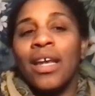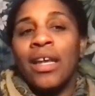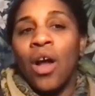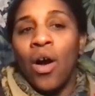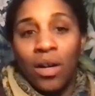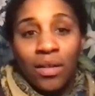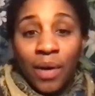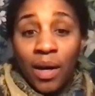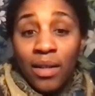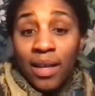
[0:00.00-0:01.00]
in all of
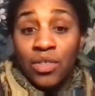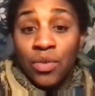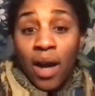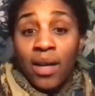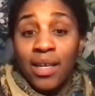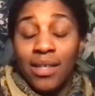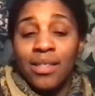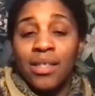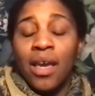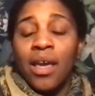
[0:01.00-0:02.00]
our
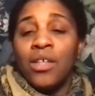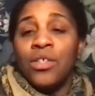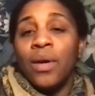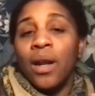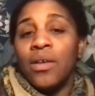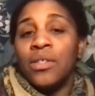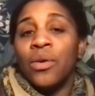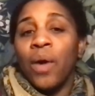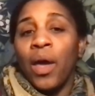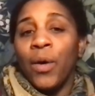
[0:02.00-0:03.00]
electronics. So it
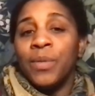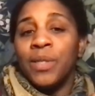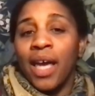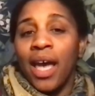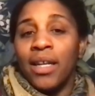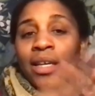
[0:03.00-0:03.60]
also helps to kind of